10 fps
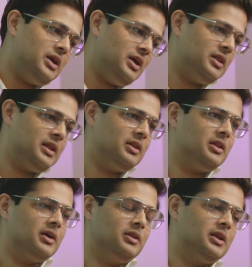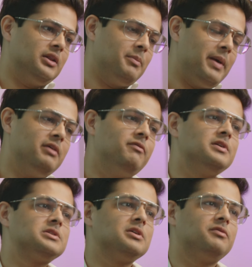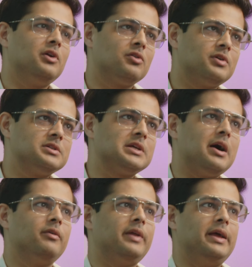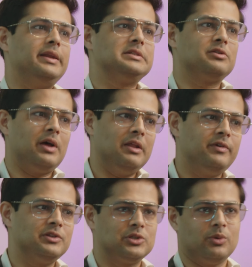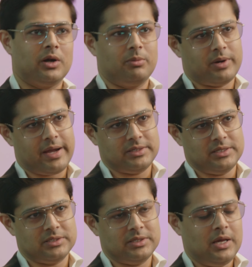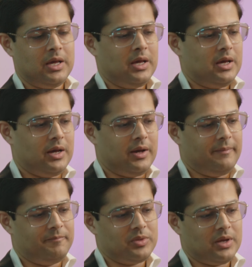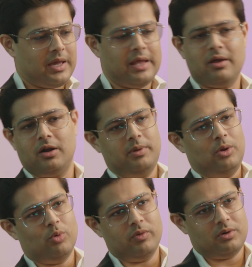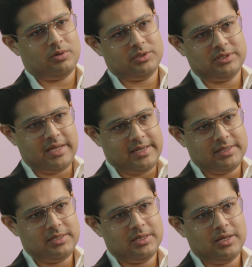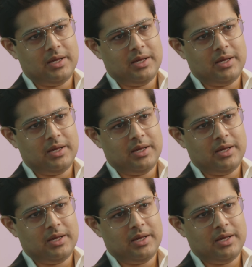the benefits of ultrasound and its relevance to our practice cannot be overstated.